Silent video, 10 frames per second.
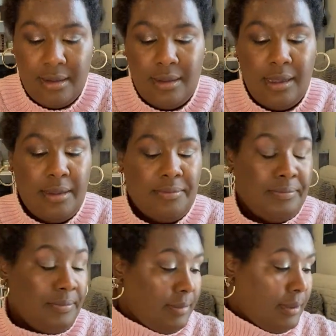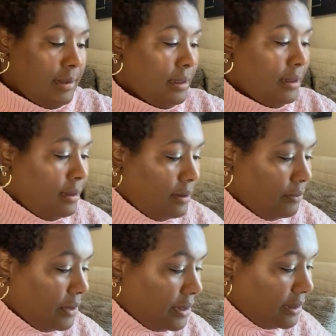Okay.
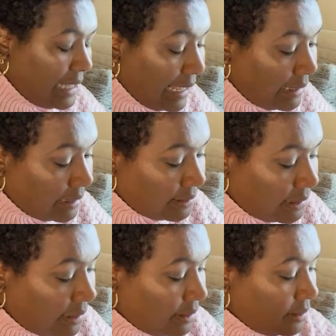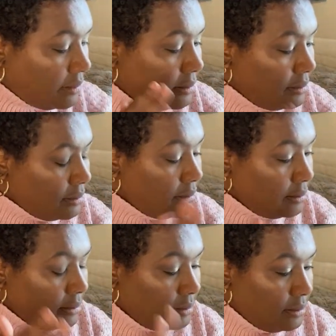We're good on that. And then
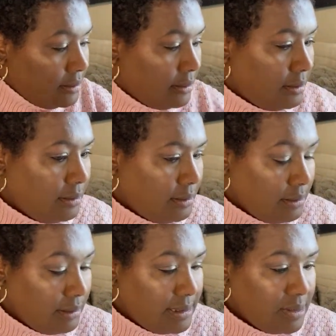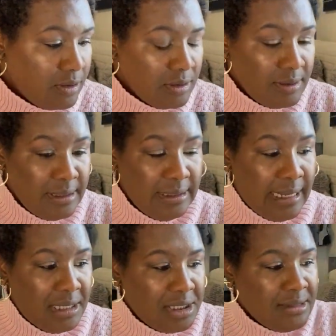let's curl the
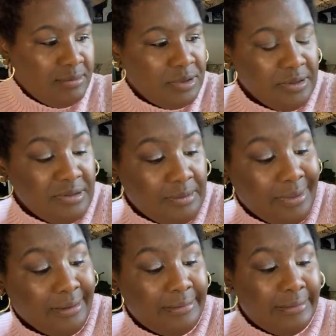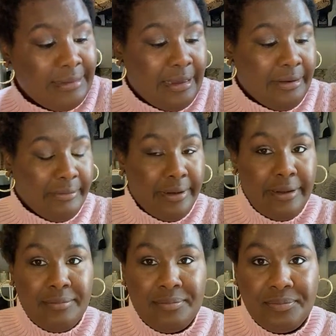lashes and put on some mascara.
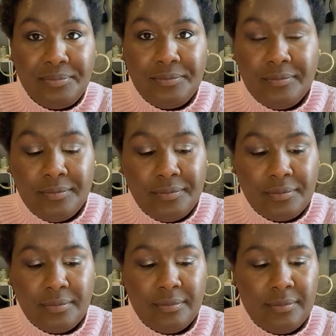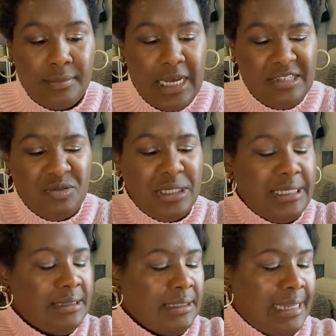I just want to
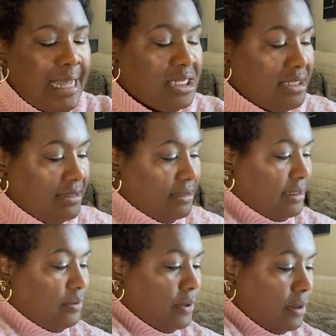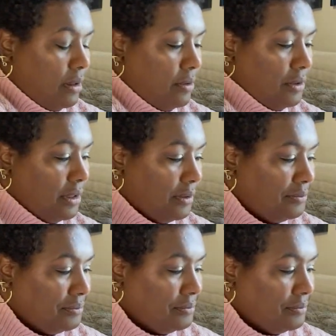get the lashes done in one go, you know?